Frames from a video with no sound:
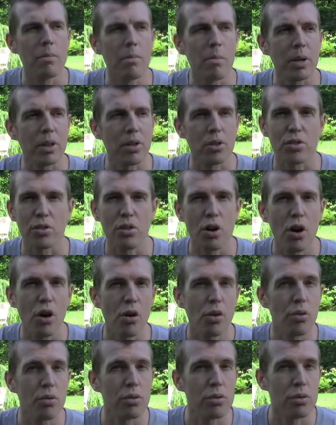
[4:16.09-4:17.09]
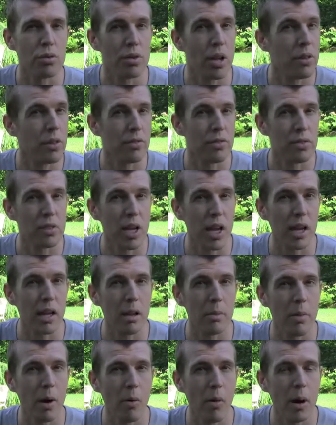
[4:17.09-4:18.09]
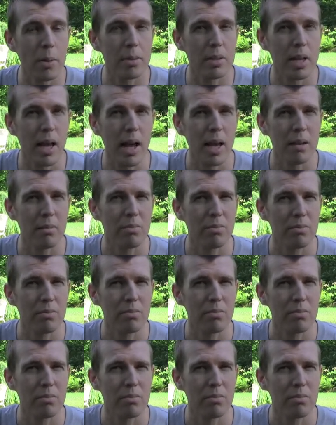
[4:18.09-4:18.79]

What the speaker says: But there's nothing for sale on my website.